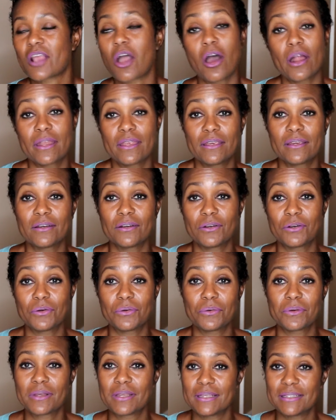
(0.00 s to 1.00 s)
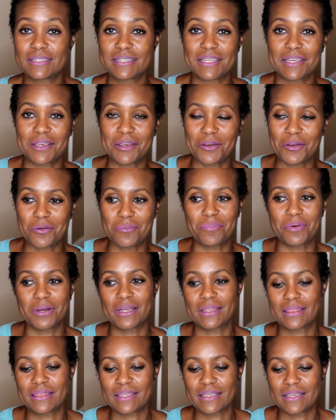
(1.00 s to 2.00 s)
audio is there,
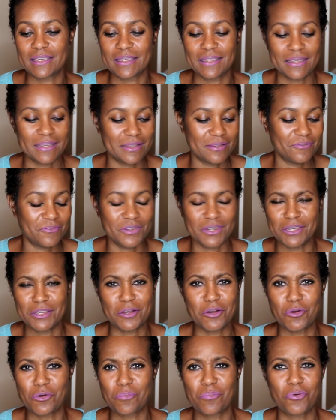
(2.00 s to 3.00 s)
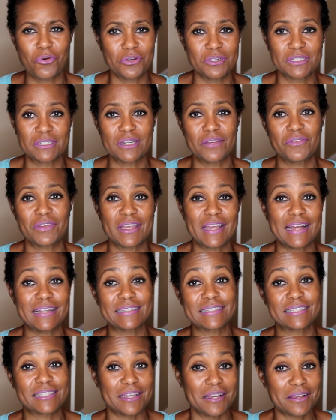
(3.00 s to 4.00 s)
but the video portion of it
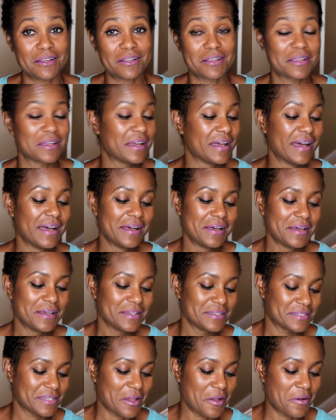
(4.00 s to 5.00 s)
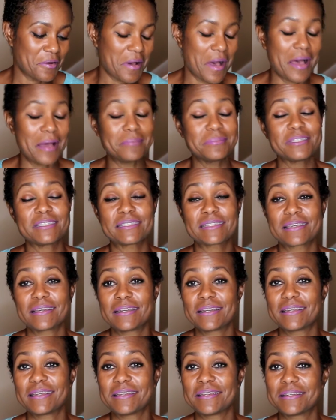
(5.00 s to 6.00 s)
got stuck. So I'm just
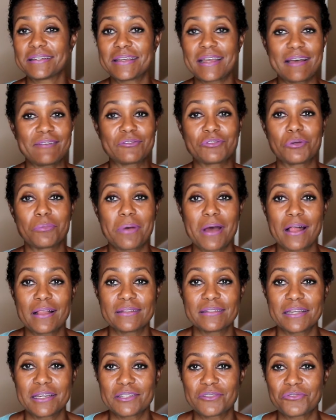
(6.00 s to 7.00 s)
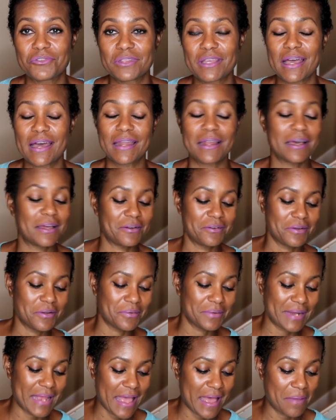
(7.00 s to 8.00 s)
gonna have to apologize for that. I don't
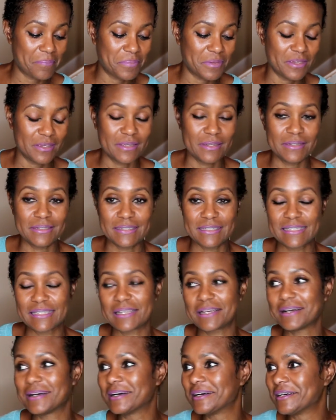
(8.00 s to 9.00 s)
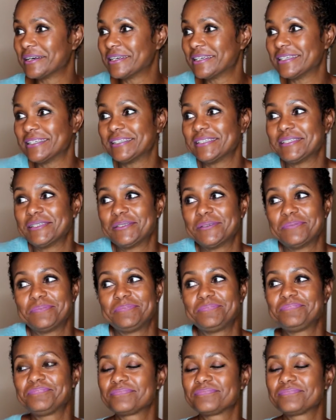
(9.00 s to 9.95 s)
know what happened. I